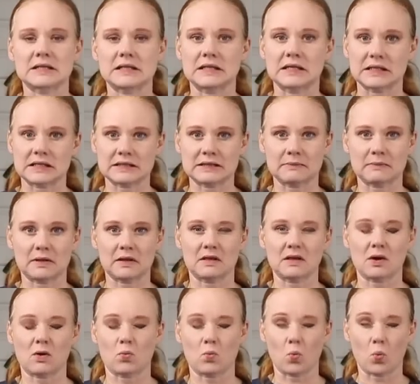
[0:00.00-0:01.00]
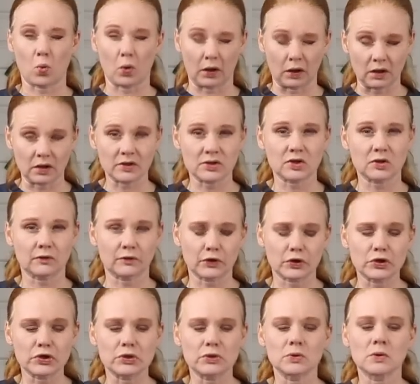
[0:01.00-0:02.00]
and get something that works
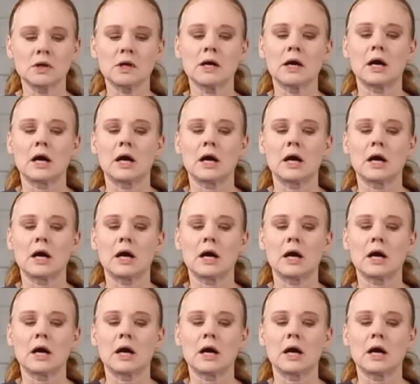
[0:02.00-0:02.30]
for you.